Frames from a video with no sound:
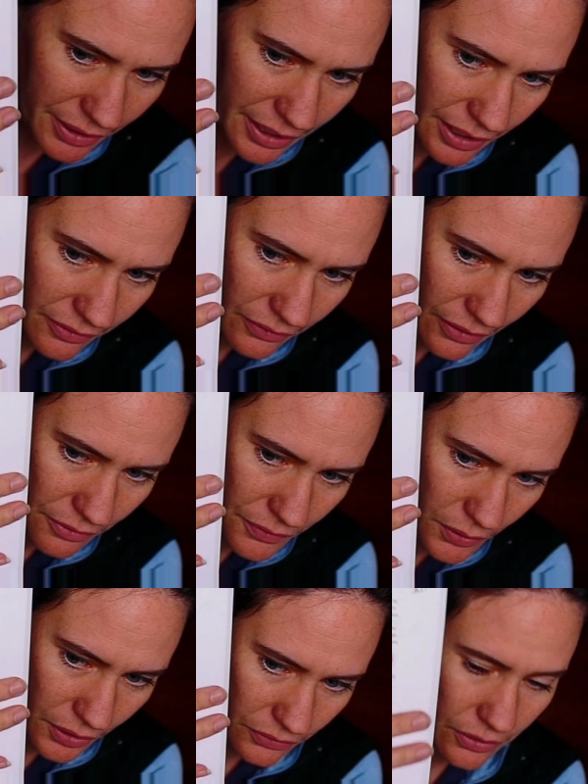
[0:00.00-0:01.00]
read it because it's out of
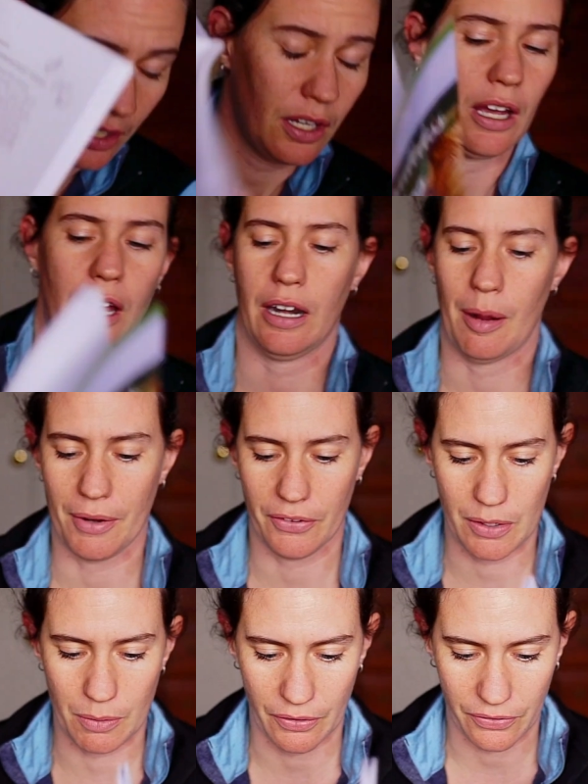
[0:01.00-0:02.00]
focus. And I'm going to
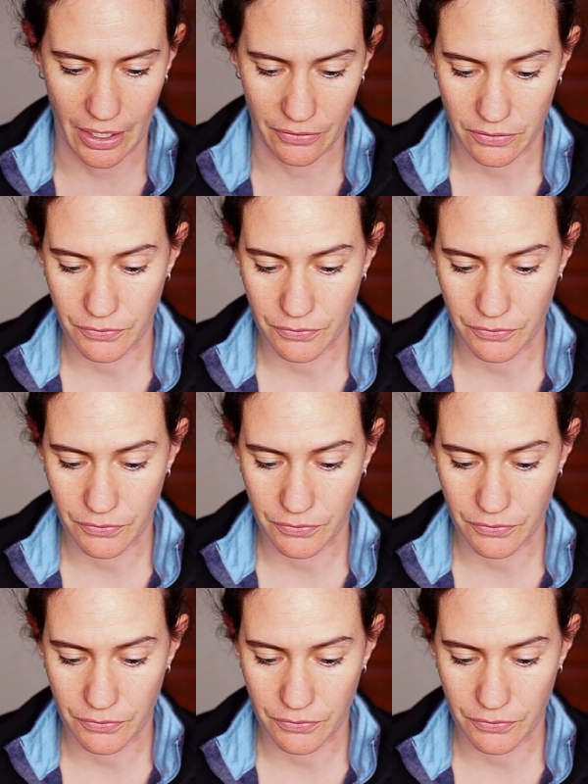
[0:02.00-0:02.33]
see what it says.